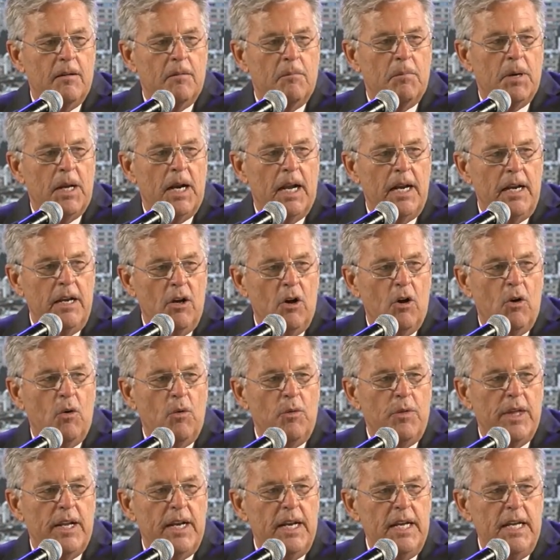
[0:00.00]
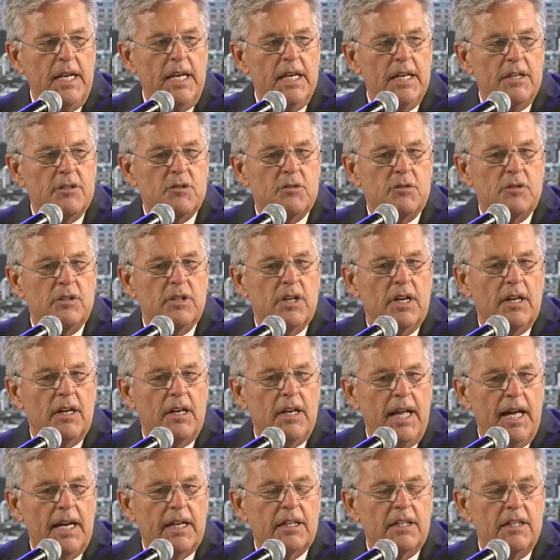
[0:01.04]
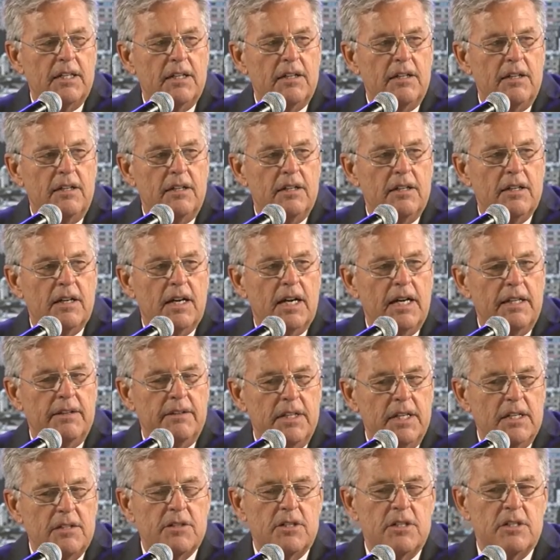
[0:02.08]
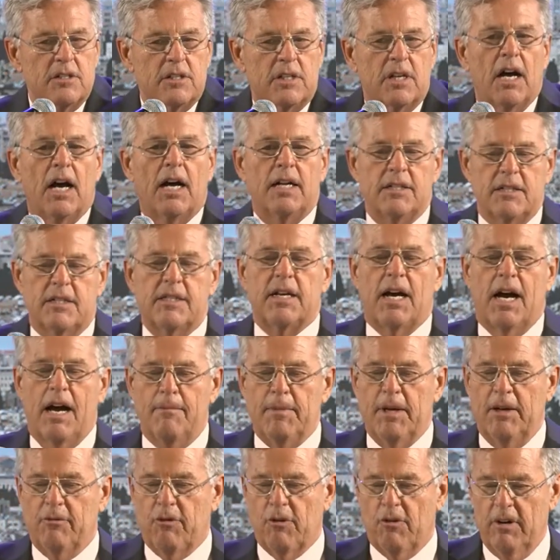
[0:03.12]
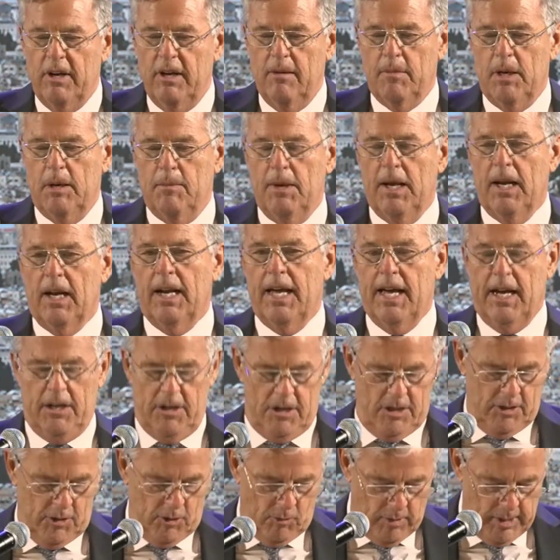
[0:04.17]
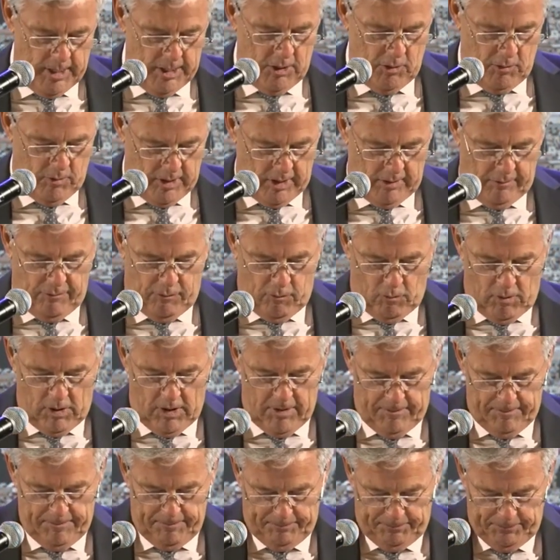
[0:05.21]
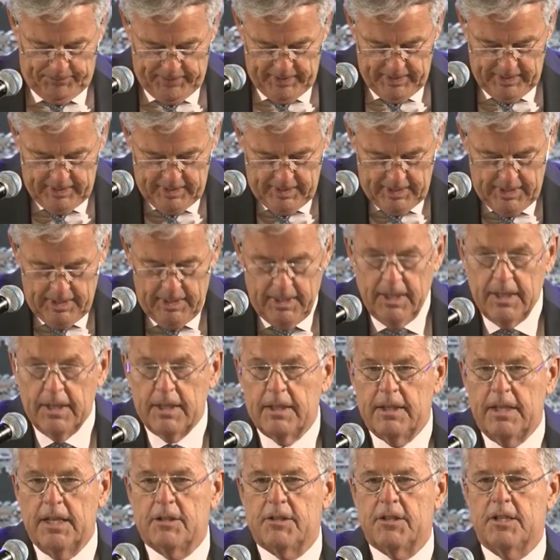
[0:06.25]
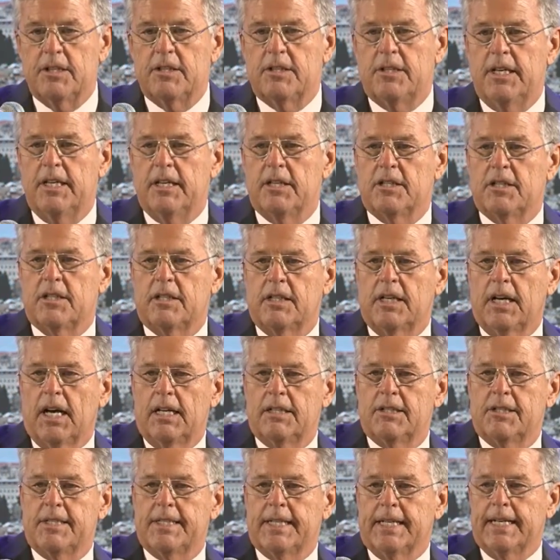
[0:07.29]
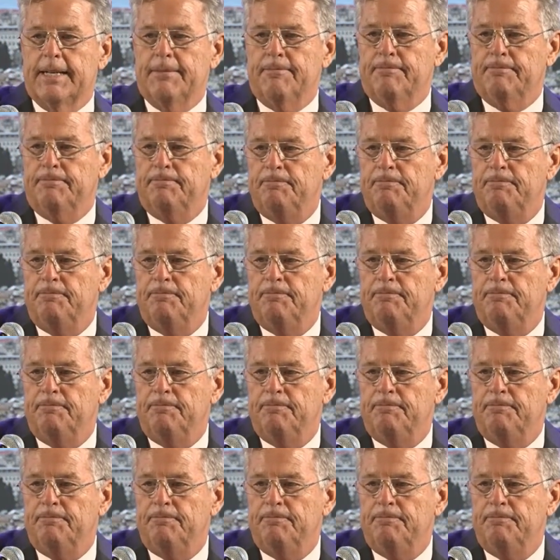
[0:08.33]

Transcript: But I know that he is elected. This is God's timing for him to be elected, 2024. This is God's time.